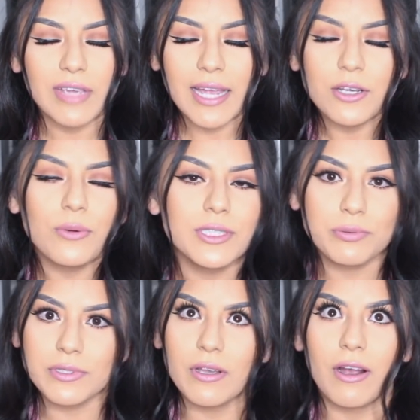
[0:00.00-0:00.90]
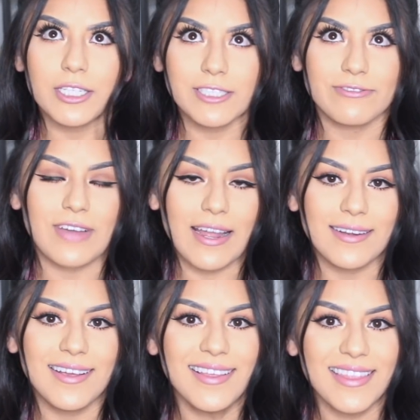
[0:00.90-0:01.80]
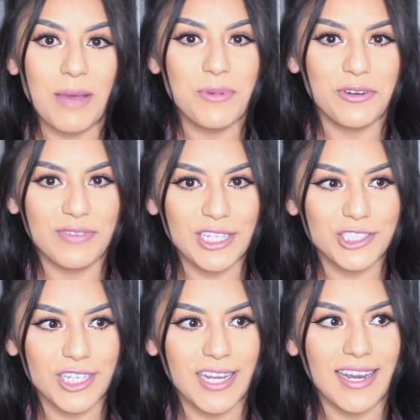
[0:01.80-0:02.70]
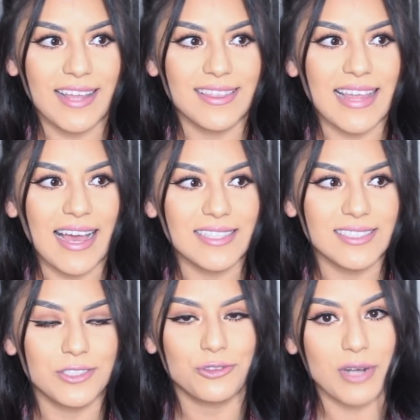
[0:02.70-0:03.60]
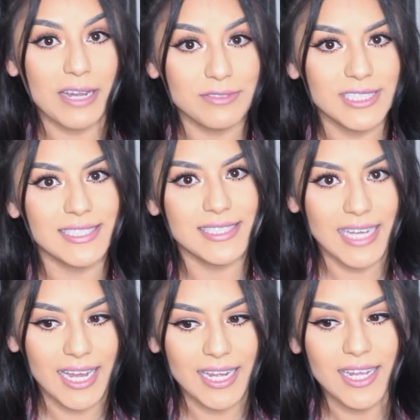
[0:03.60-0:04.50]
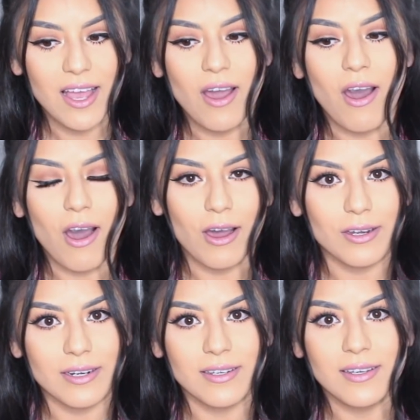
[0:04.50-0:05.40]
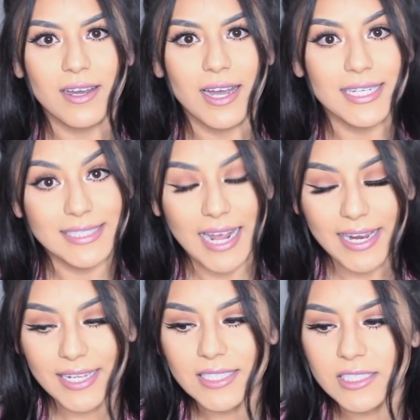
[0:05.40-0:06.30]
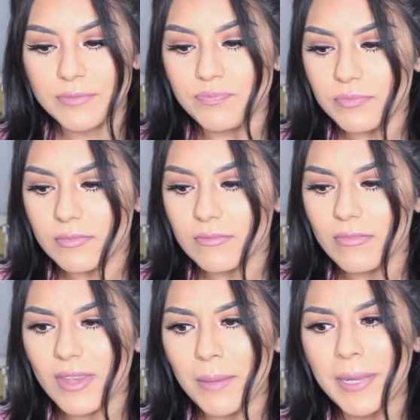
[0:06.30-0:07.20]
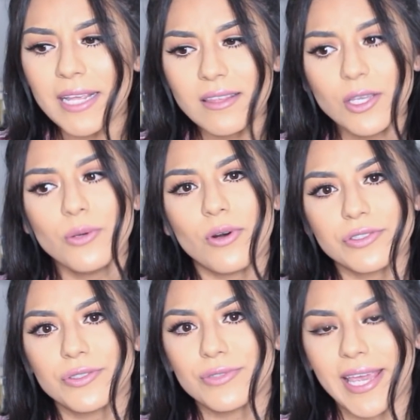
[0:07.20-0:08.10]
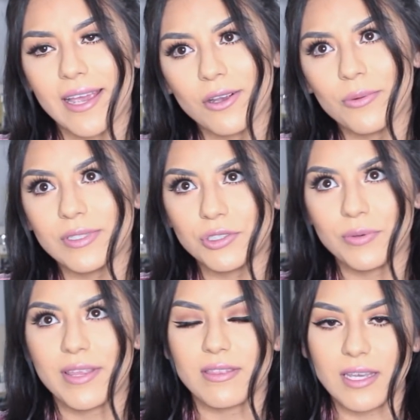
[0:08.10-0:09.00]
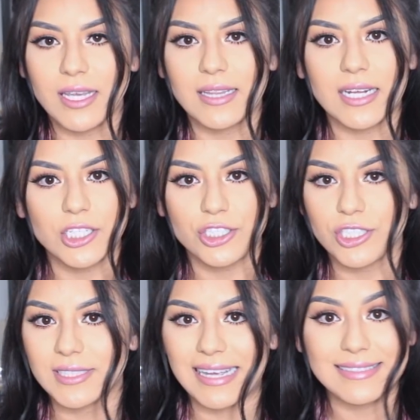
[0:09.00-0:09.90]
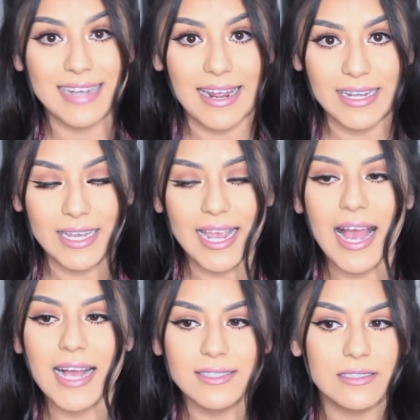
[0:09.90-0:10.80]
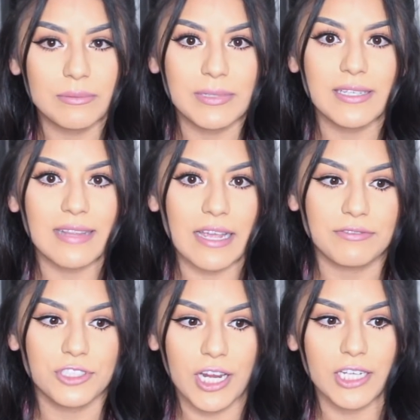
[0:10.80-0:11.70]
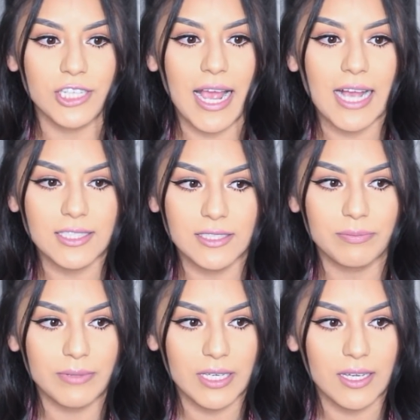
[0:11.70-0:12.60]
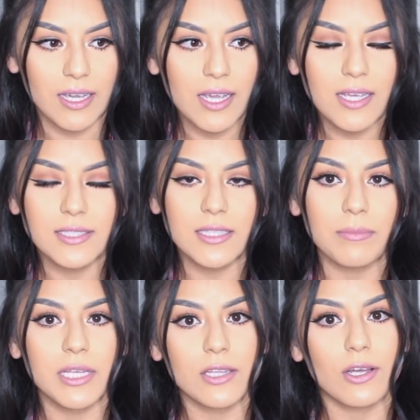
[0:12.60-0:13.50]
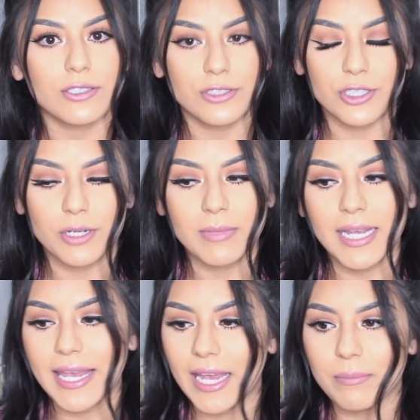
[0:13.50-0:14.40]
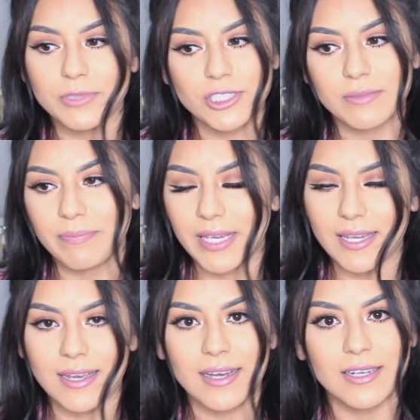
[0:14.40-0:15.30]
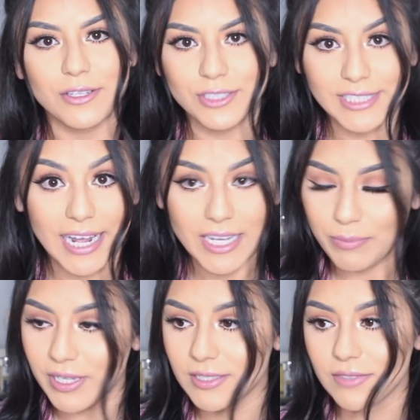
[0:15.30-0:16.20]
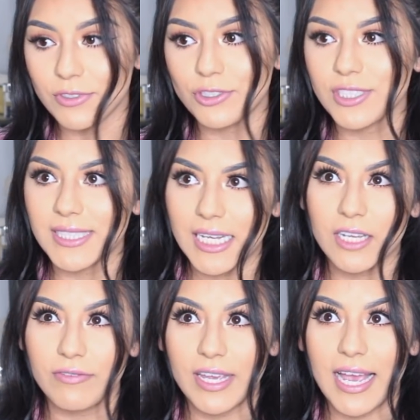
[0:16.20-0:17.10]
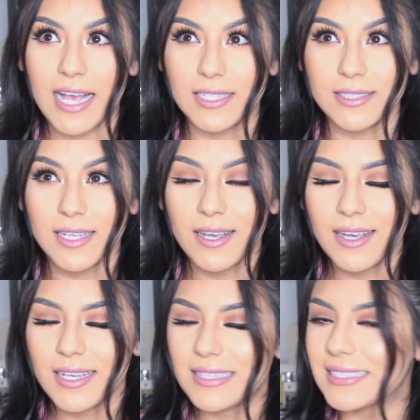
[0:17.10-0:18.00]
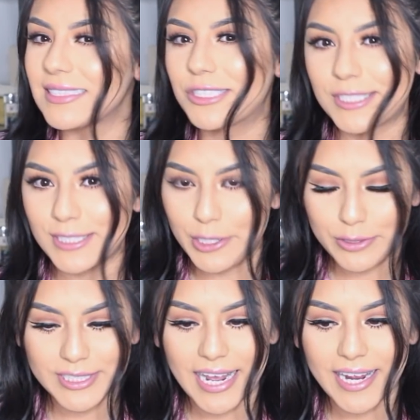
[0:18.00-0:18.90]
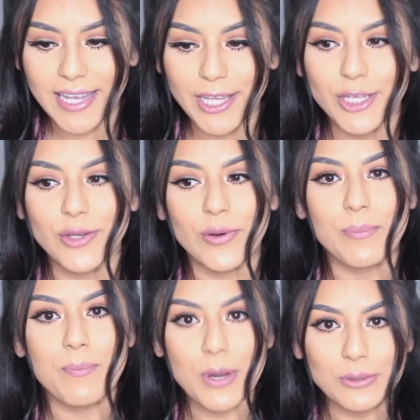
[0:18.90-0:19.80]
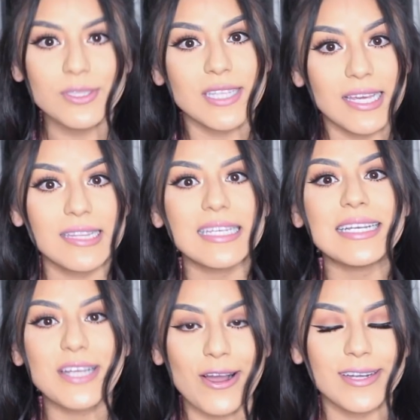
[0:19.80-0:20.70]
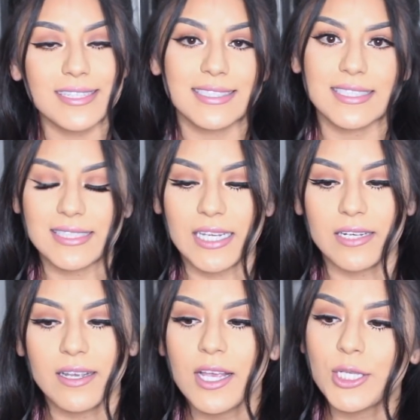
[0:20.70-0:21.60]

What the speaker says: I know it's really hard to find that motivation and that drive to stay on a diet, but I think you also can't go into it thinking that it's just a diet. It has to be a life change. It has to be something long-term. It can't just be another diet, because if you just think of it as this is just another diet, you're most likely not going to succeed.